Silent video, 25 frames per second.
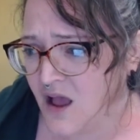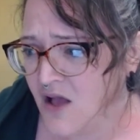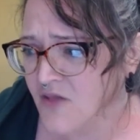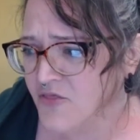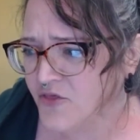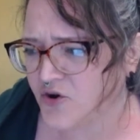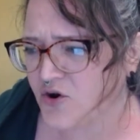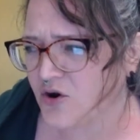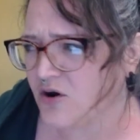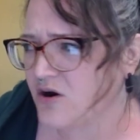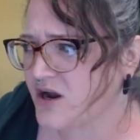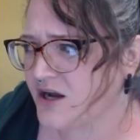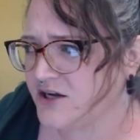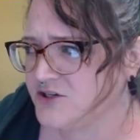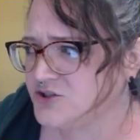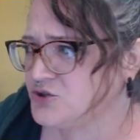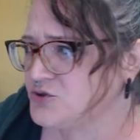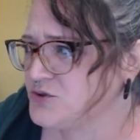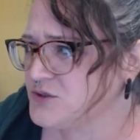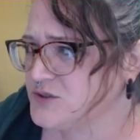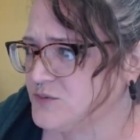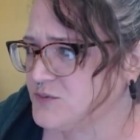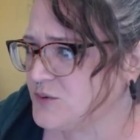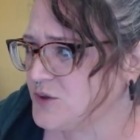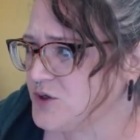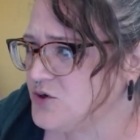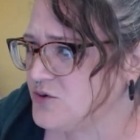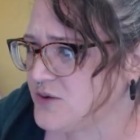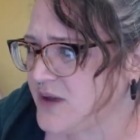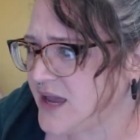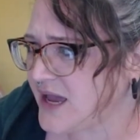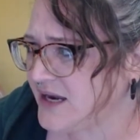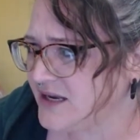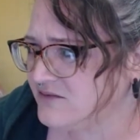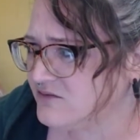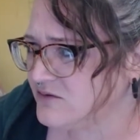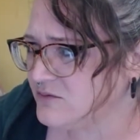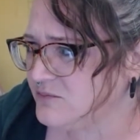There are countries where you
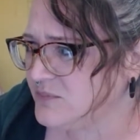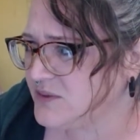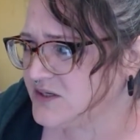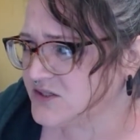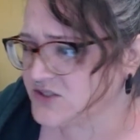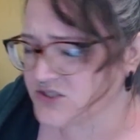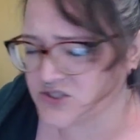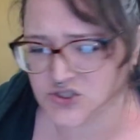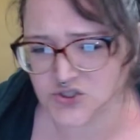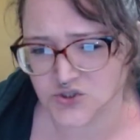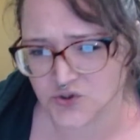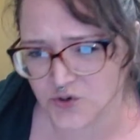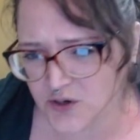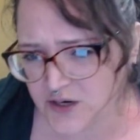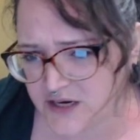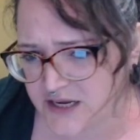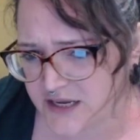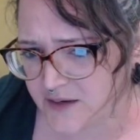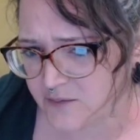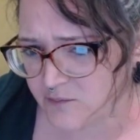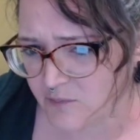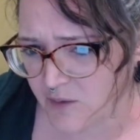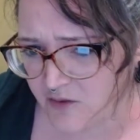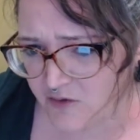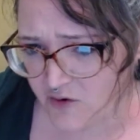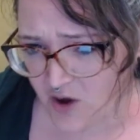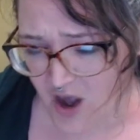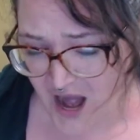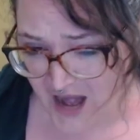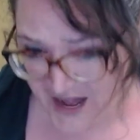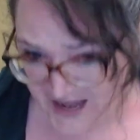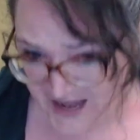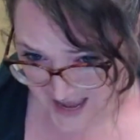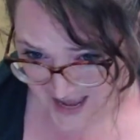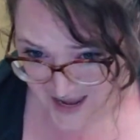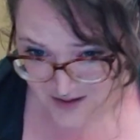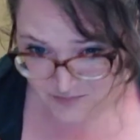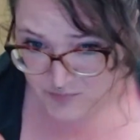can't even be a surrogate mother. I
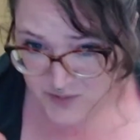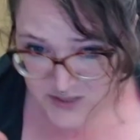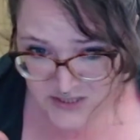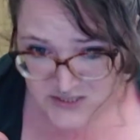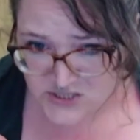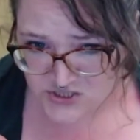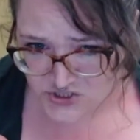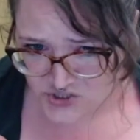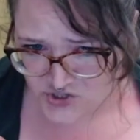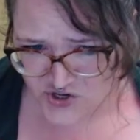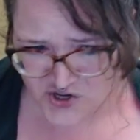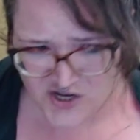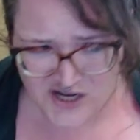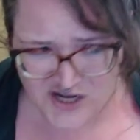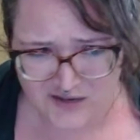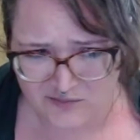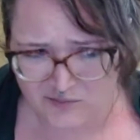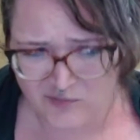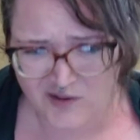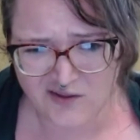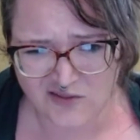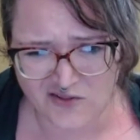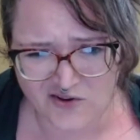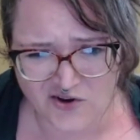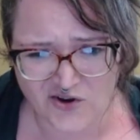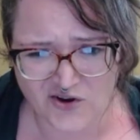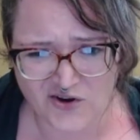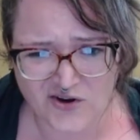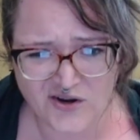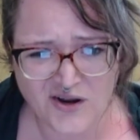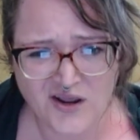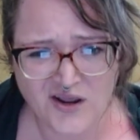can't be a surrogate mother.